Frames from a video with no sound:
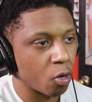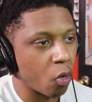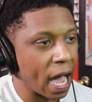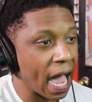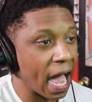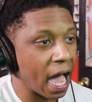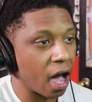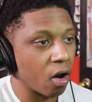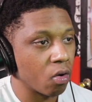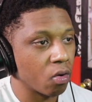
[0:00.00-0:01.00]

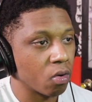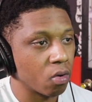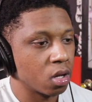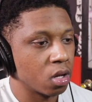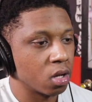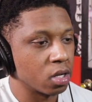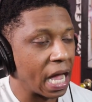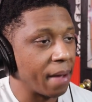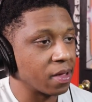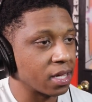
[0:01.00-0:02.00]
Wow.
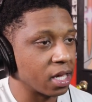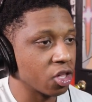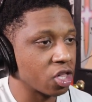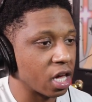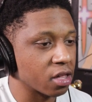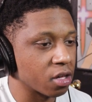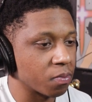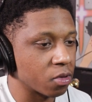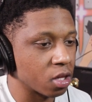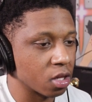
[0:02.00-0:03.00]
Dobby seen his chance
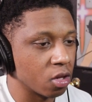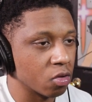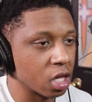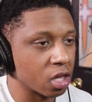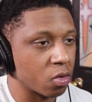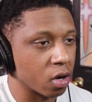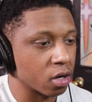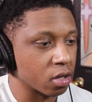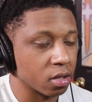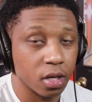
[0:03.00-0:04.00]
to use his quirk.